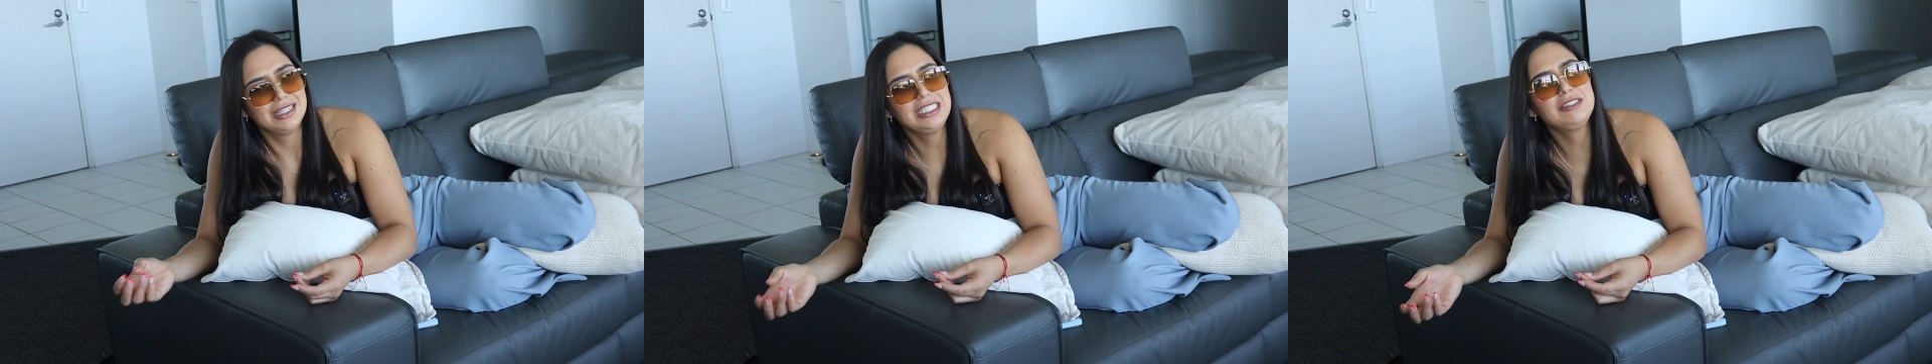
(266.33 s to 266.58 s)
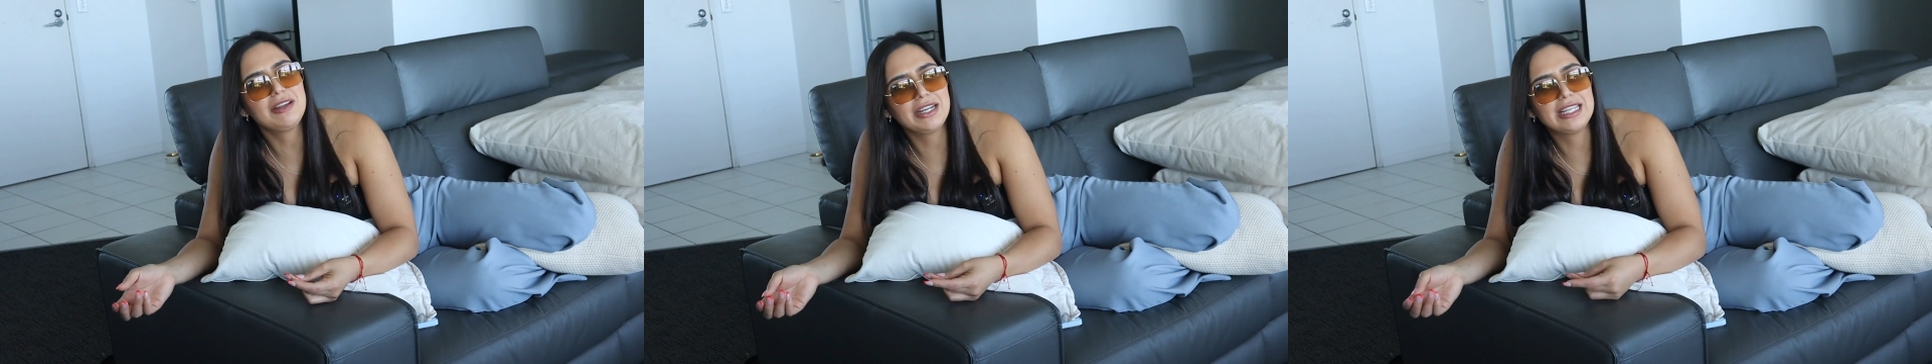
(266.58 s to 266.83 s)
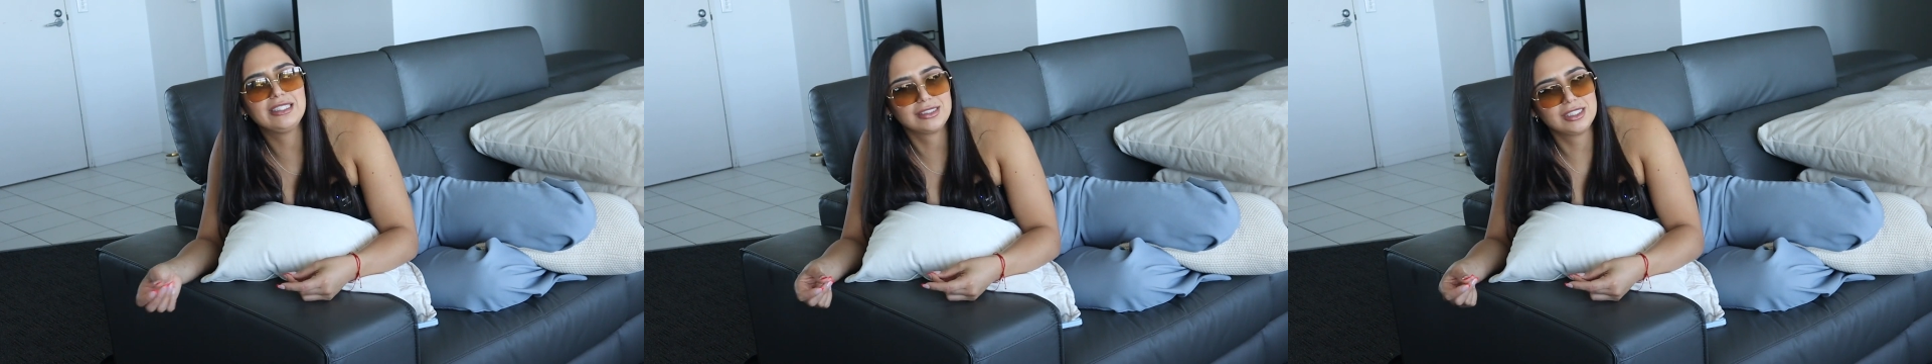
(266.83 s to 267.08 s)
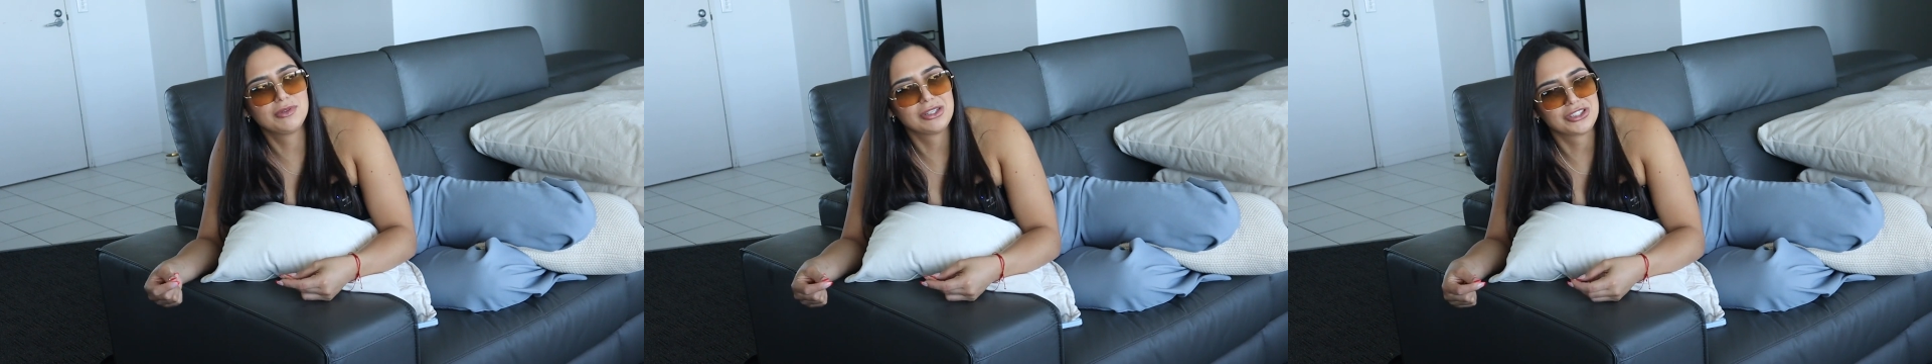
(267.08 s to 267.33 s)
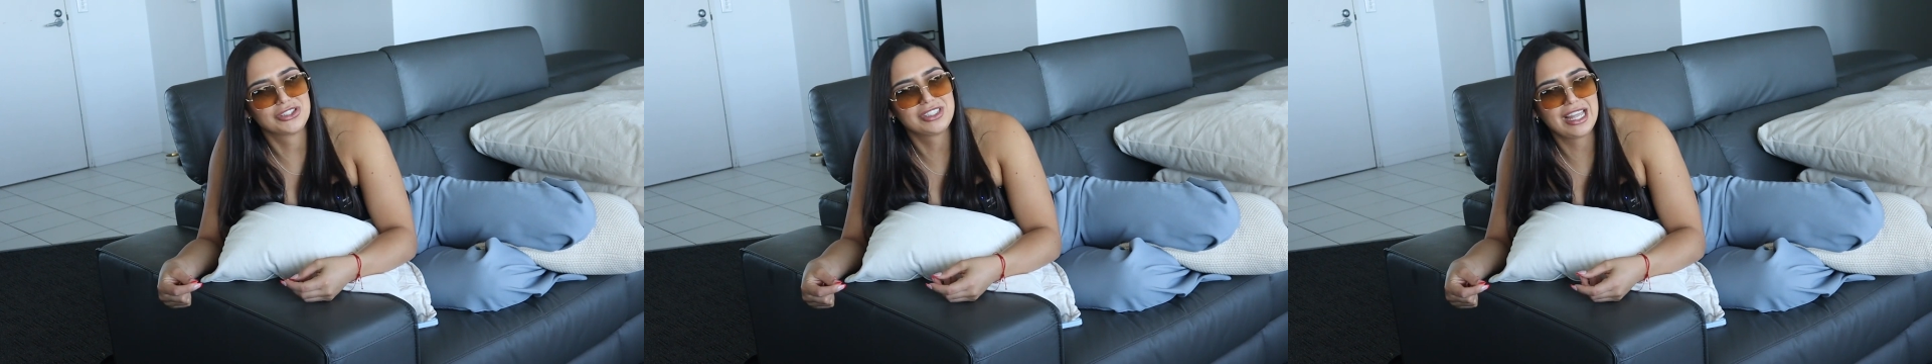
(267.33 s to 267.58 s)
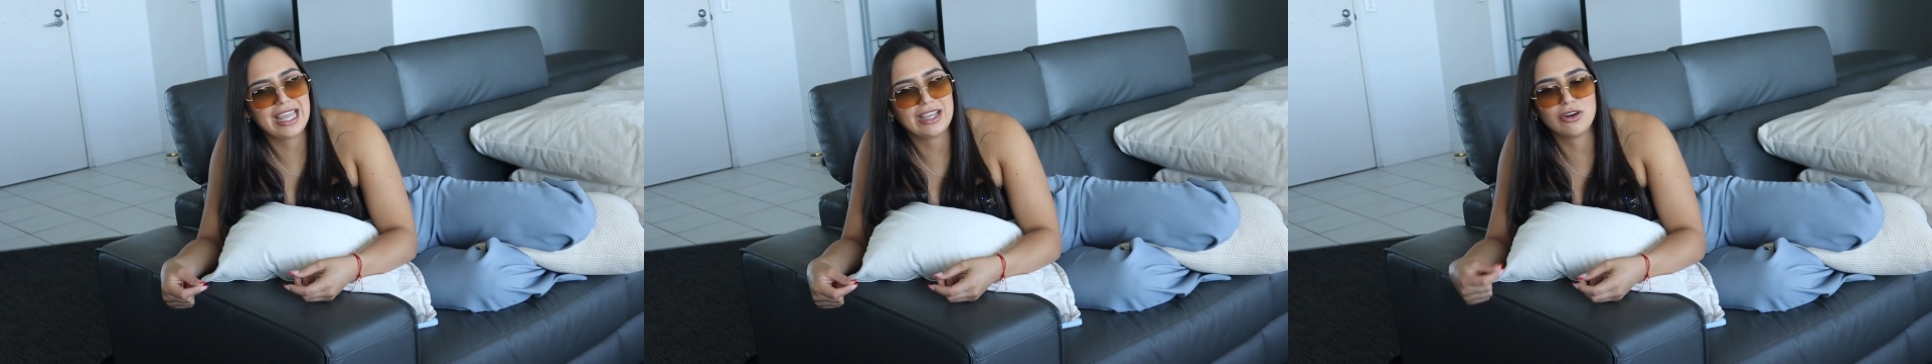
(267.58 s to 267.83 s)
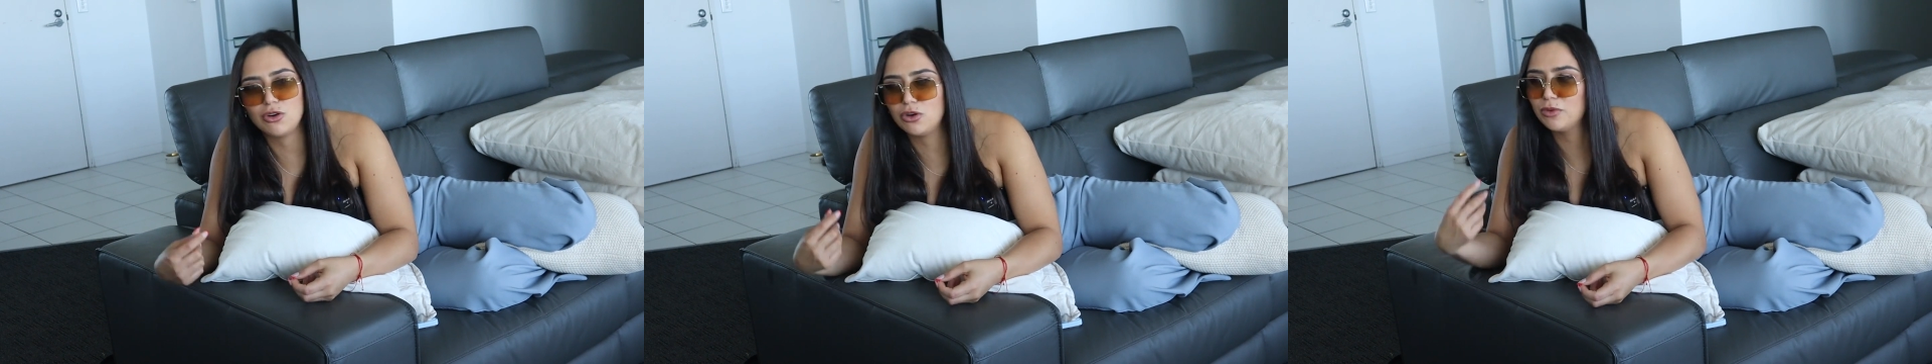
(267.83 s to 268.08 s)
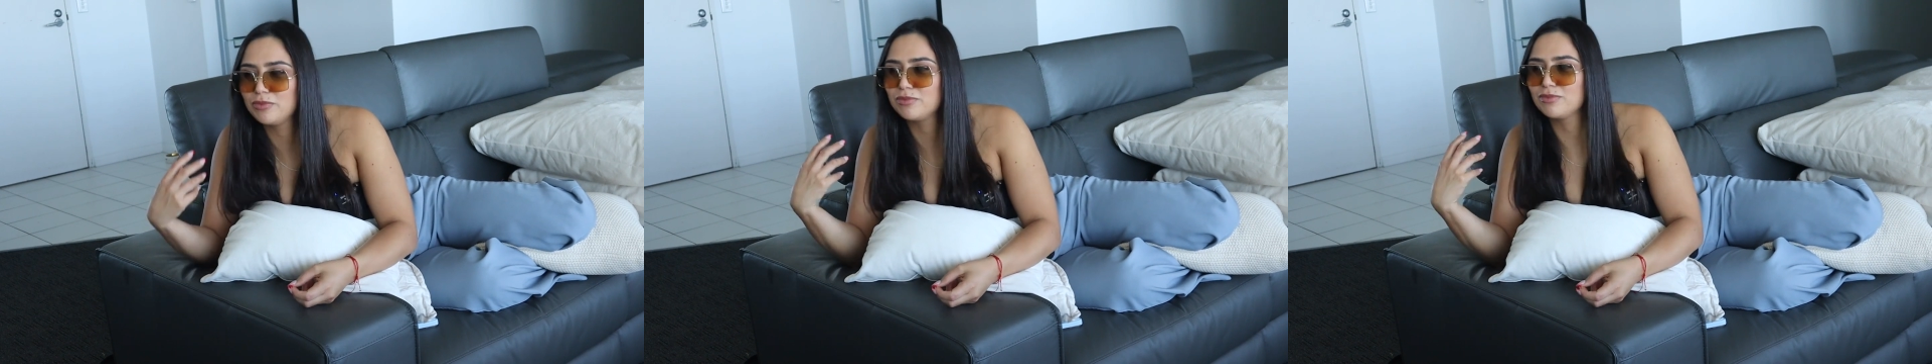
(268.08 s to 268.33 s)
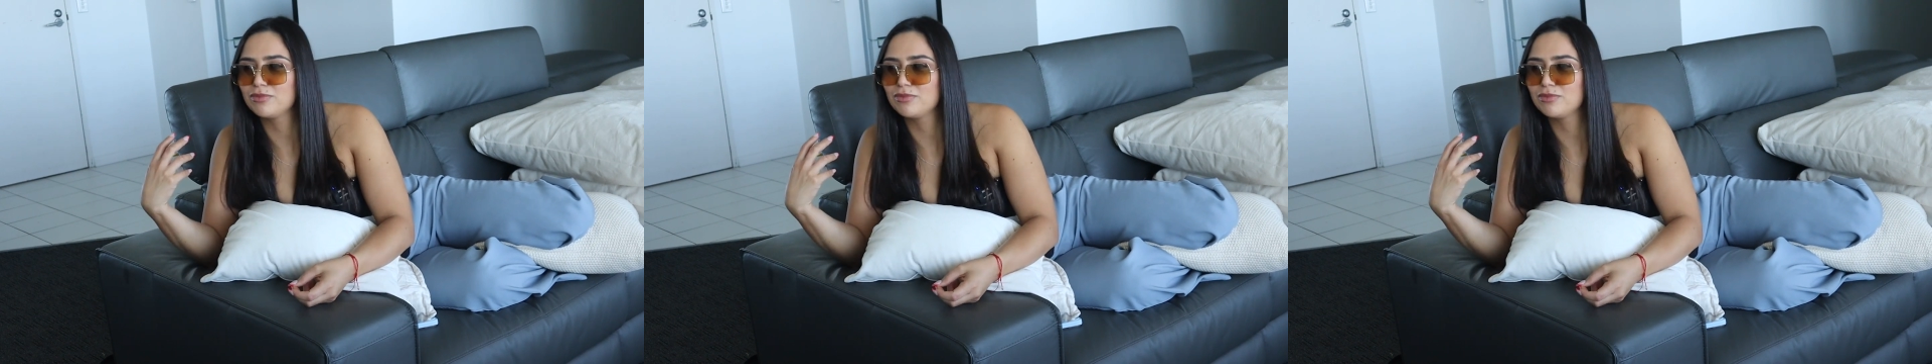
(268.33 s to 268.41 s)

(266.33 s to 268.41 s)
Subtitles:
it's very interesting what she's saying, or